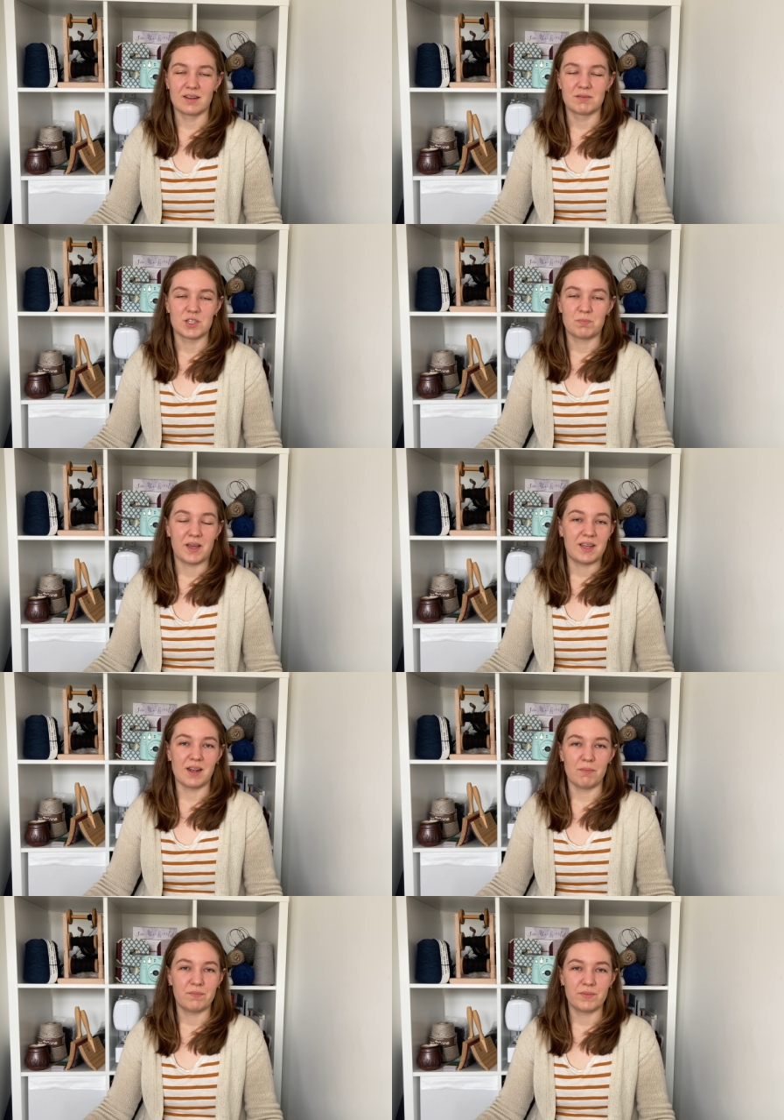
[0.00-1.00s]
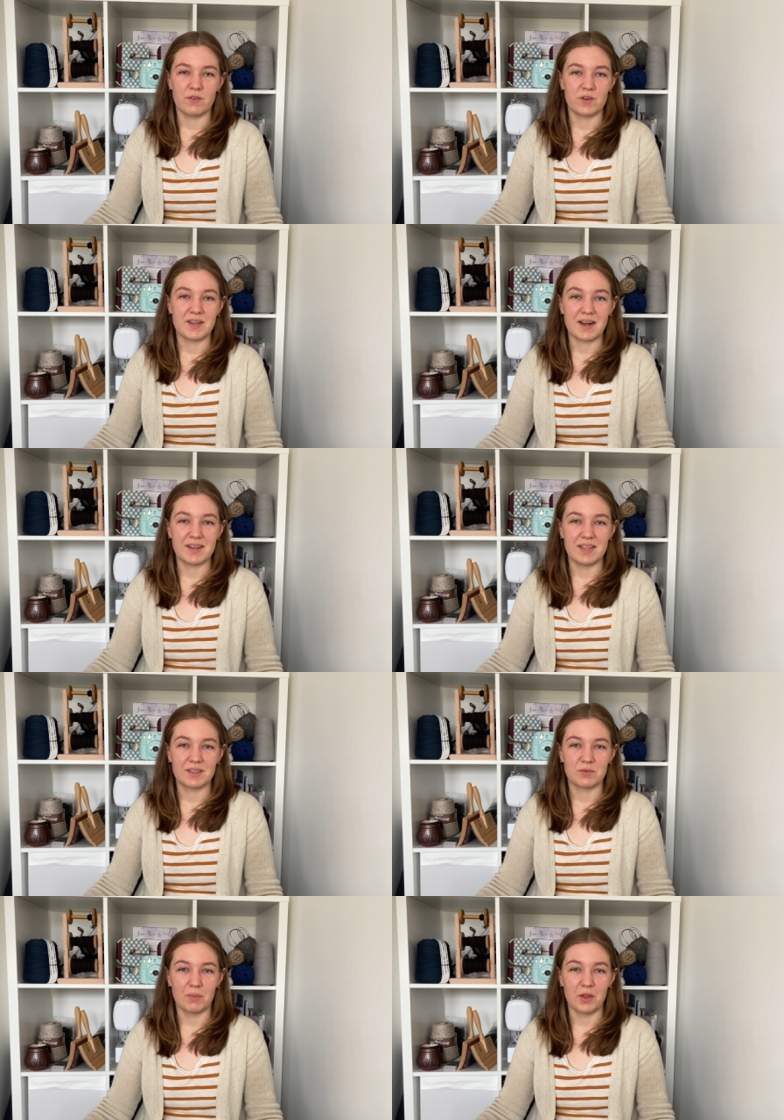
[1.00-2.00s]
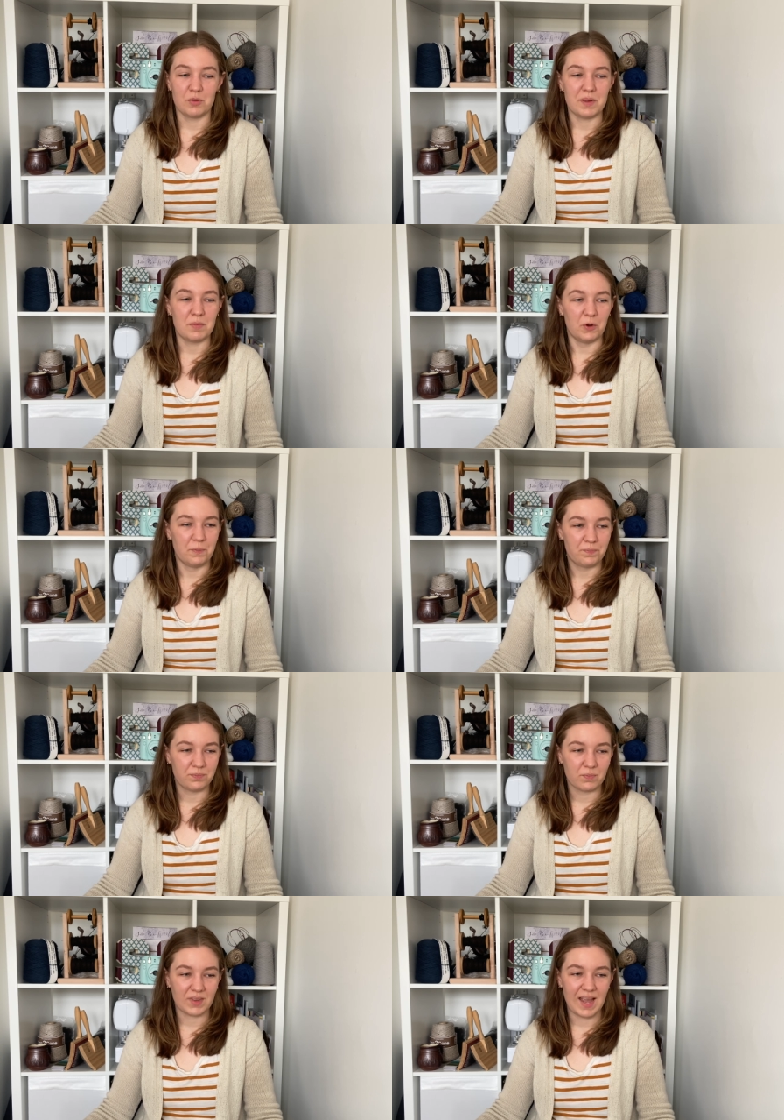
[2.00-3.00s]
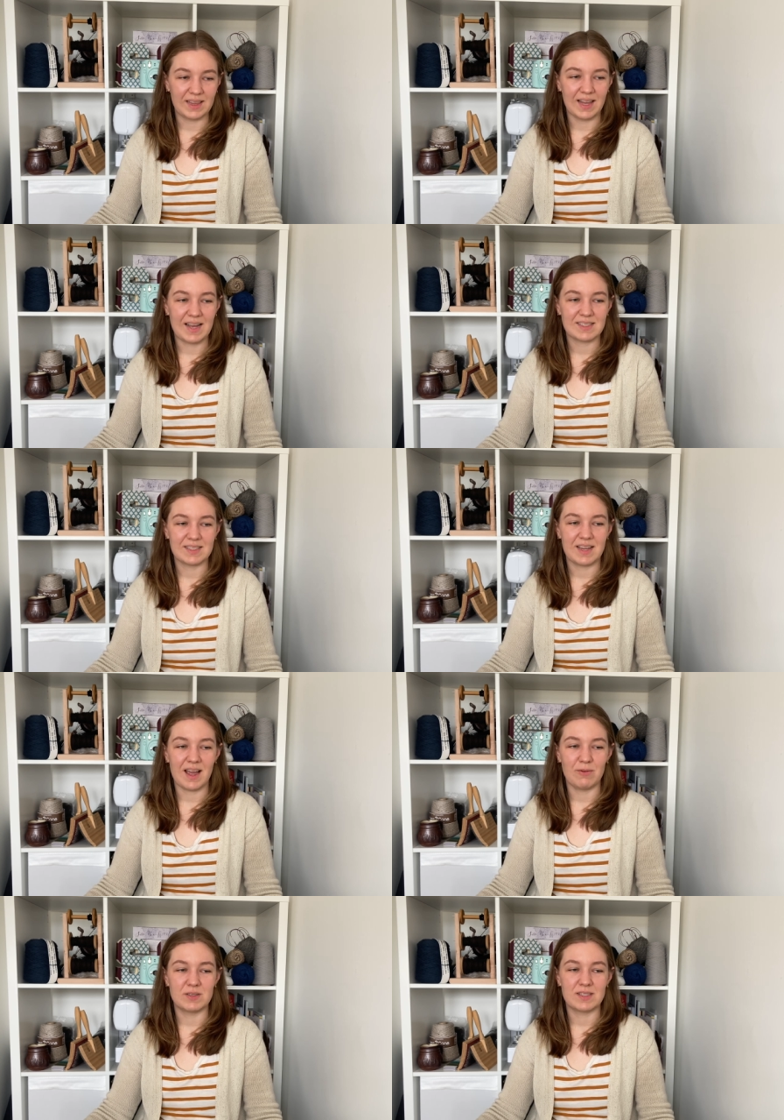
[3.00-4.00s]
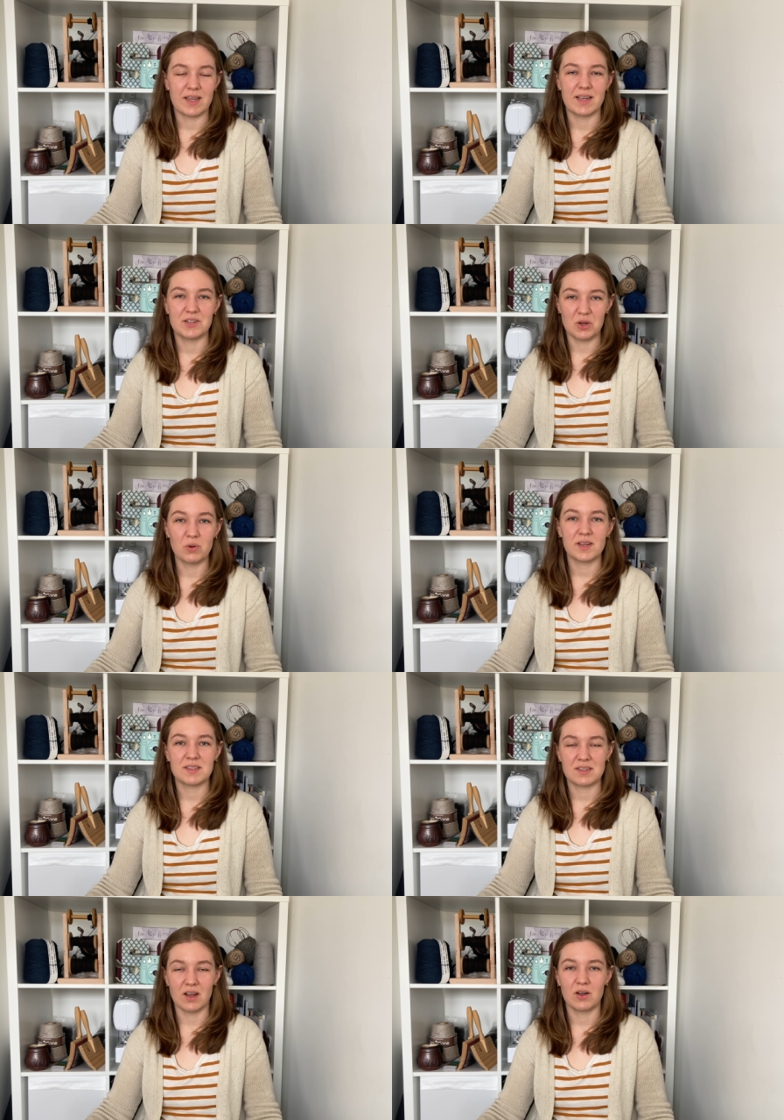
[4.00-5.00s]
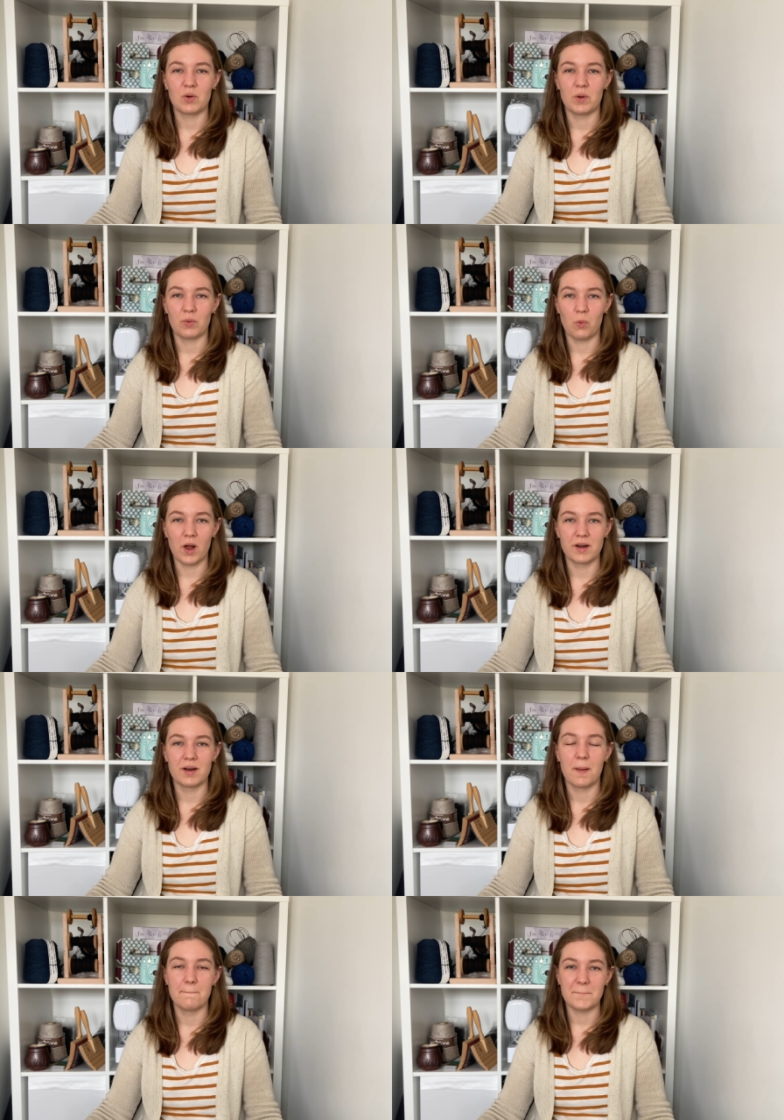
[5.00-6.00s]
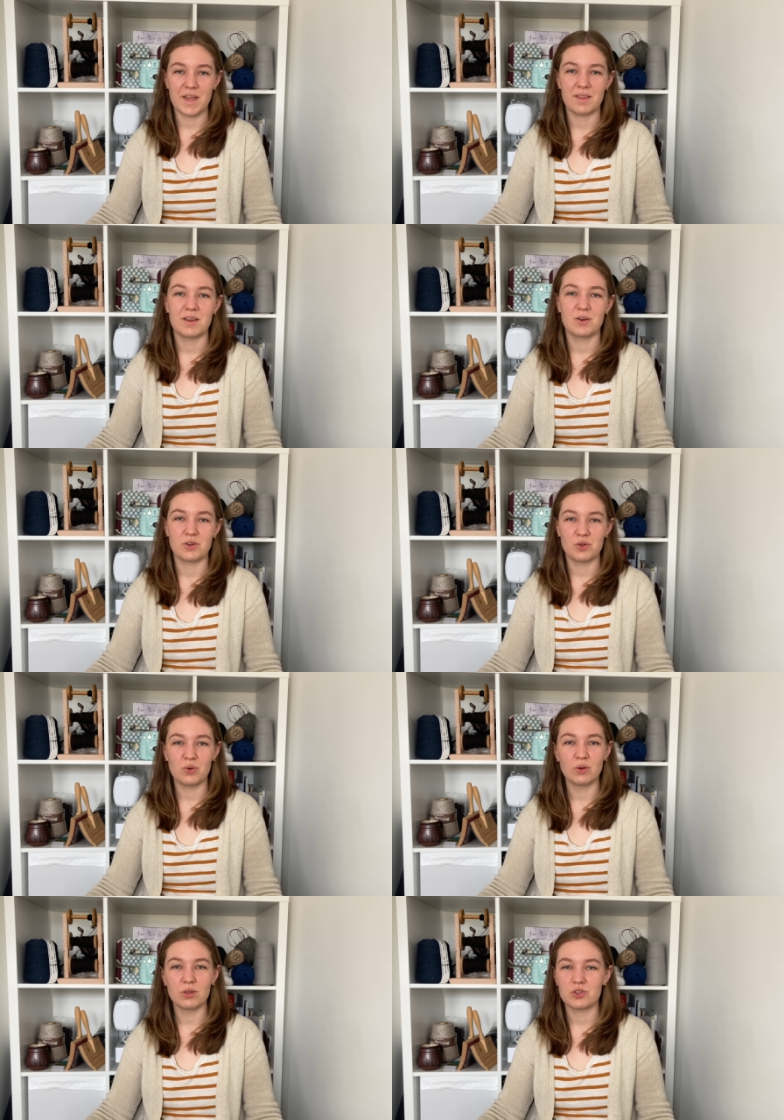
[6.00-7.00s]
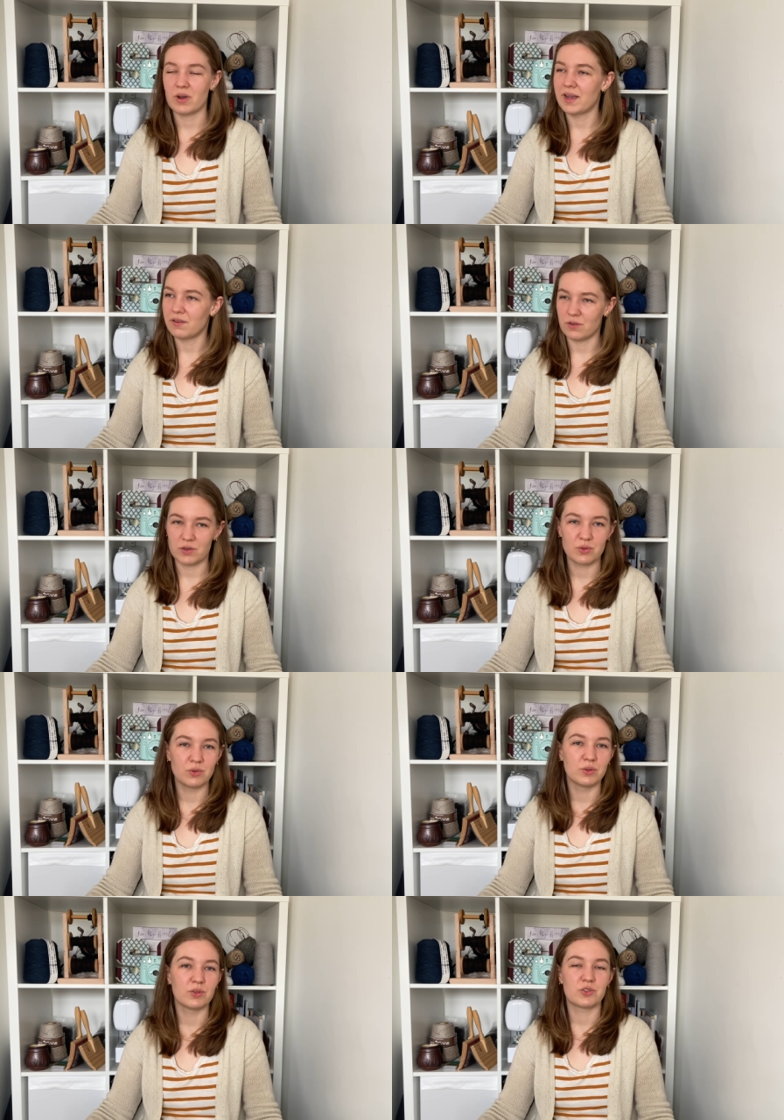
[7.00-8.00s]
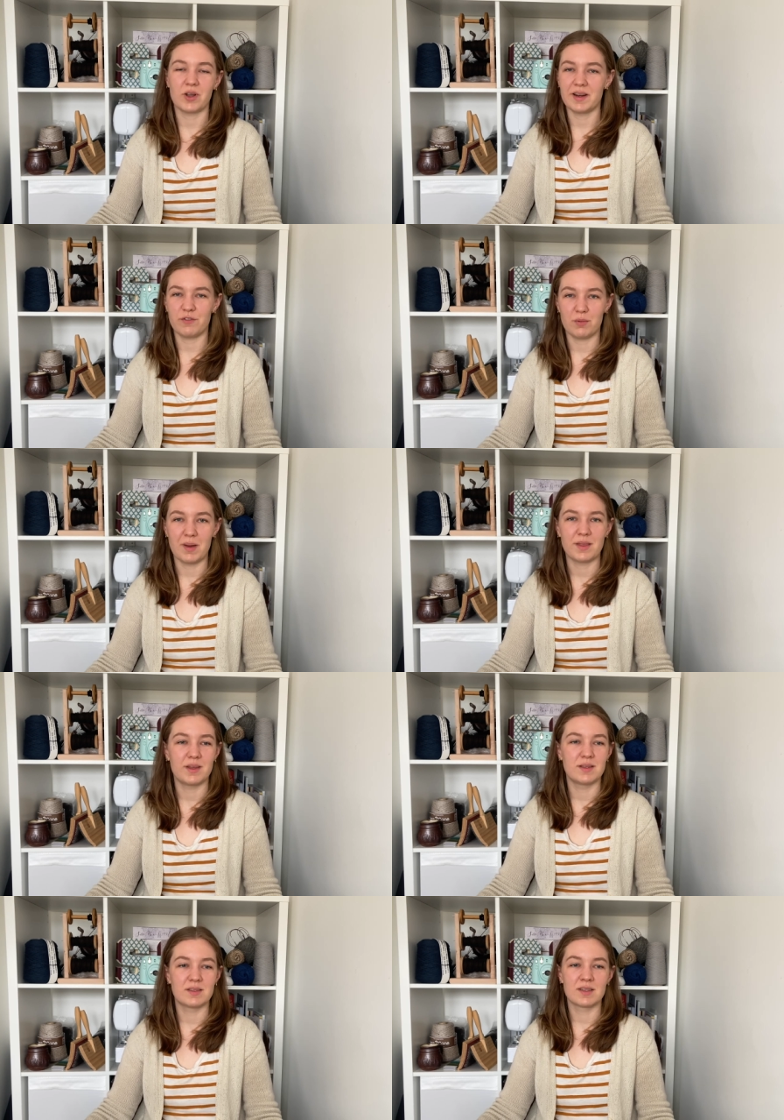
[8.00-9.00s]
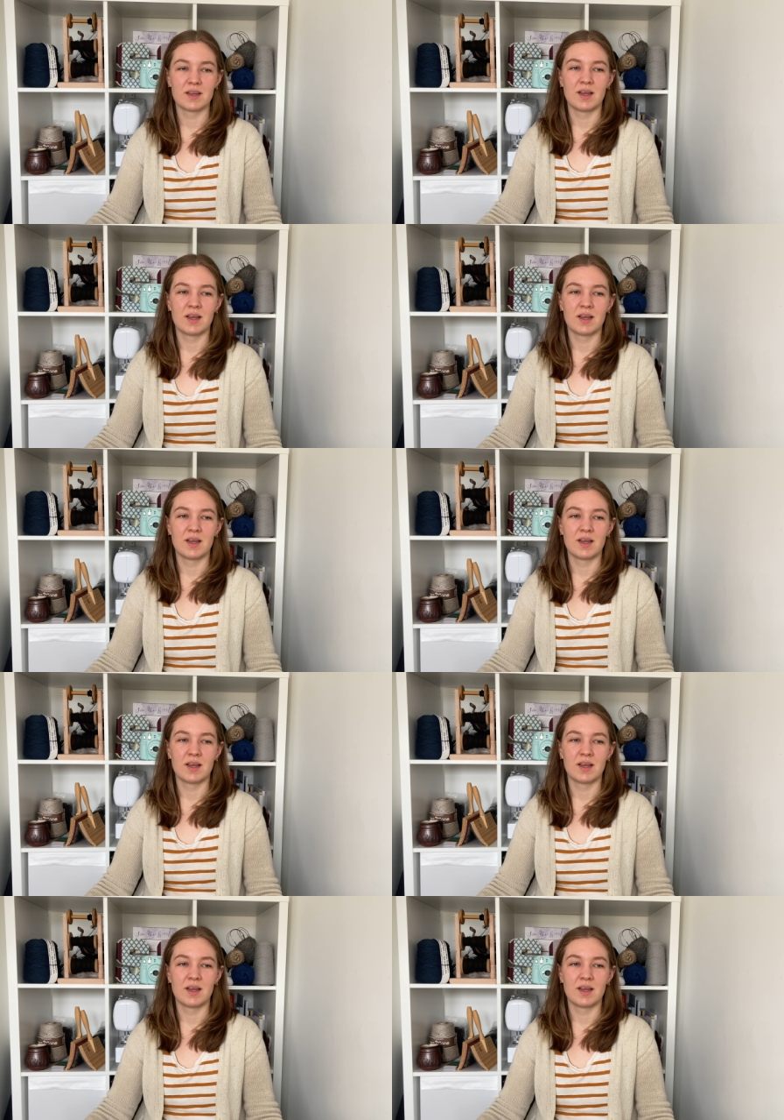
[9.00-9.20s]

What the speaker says: just picking up different techniques from other people. And lastly, I would say don't get stuck with one method or tool. Try different tools, try different methods.